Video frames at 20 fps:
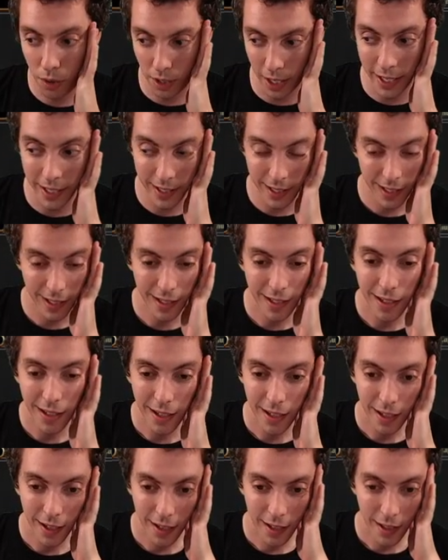like.
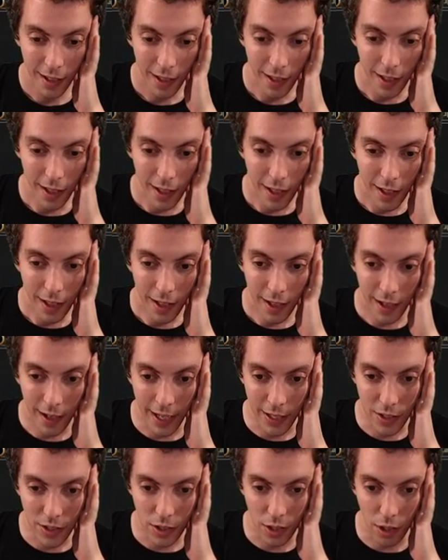All
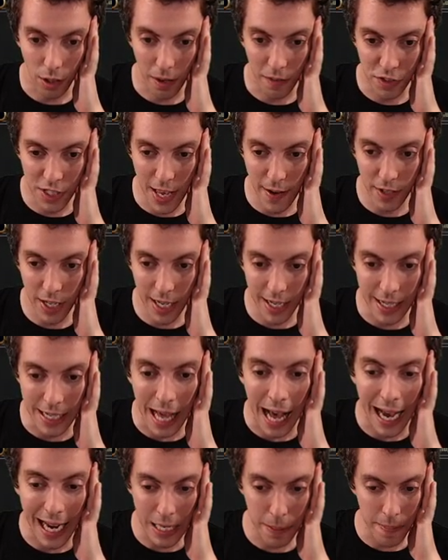right, so we have seven, eight,
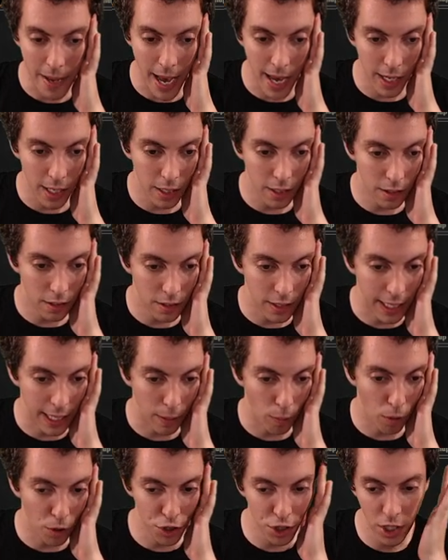nine mana. Yeah,
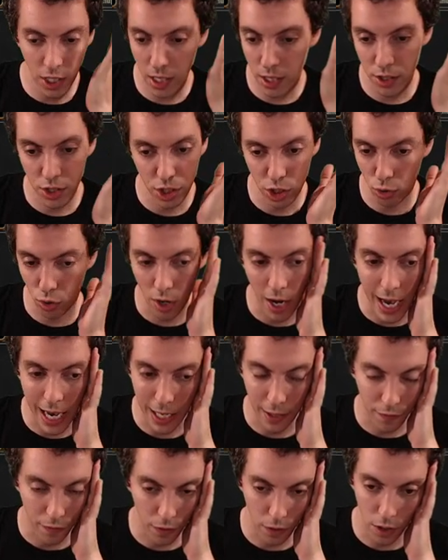we're just gonna
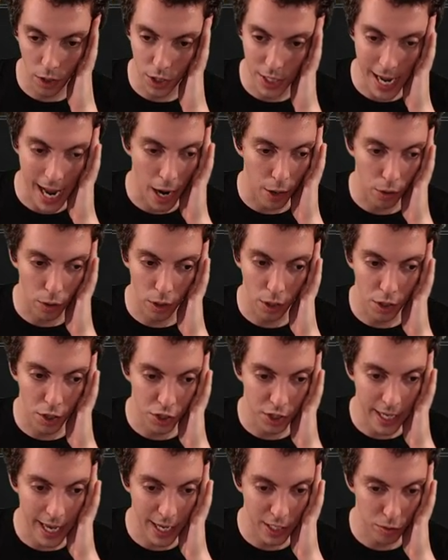scrying for a tower and just
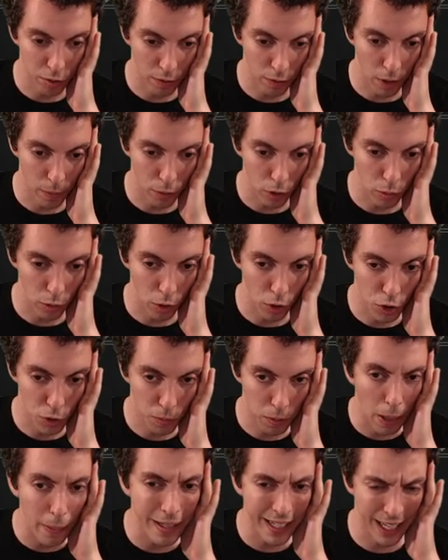cast one of our boomers.
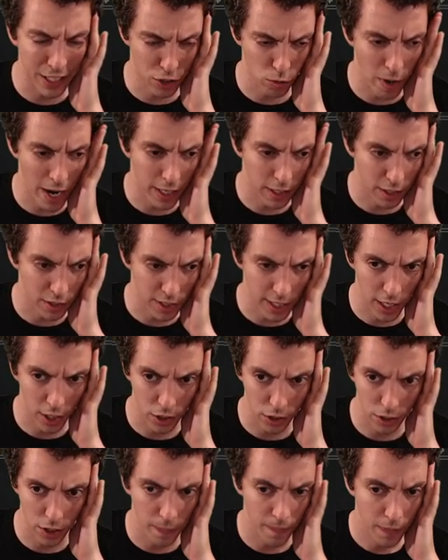Probably cast the Rakdos
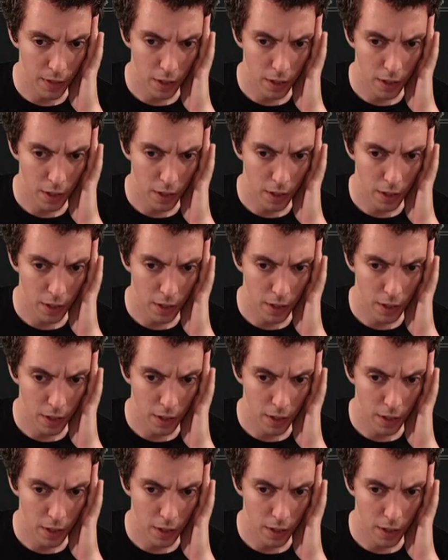actually.